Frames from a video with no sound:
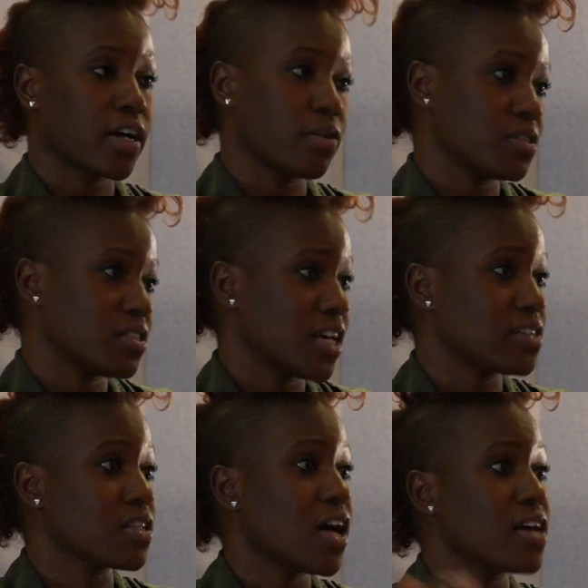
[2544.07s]
I go into
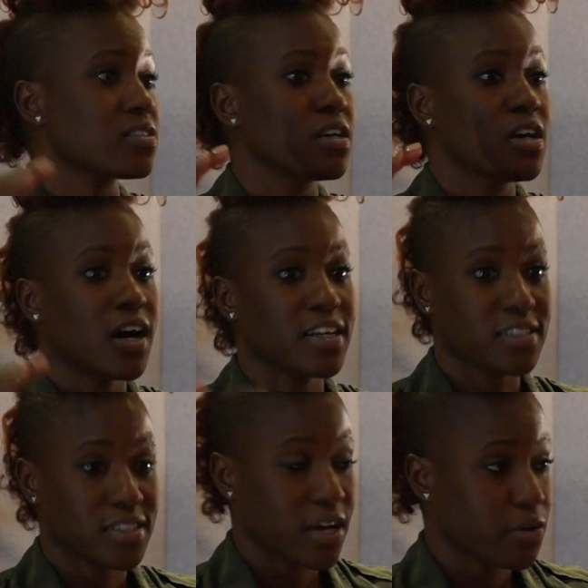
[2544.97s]
dance class, I
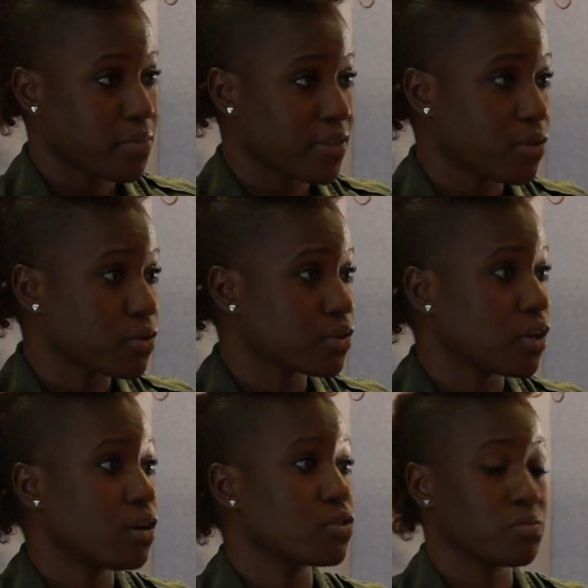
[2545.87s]
sit down with my vocal
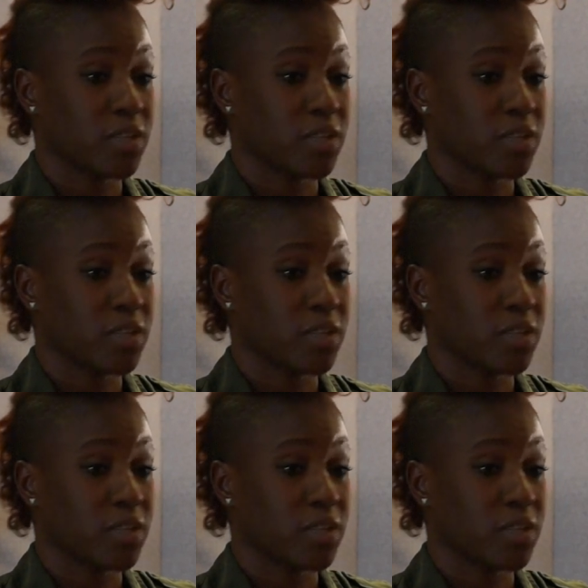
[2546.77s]
coach.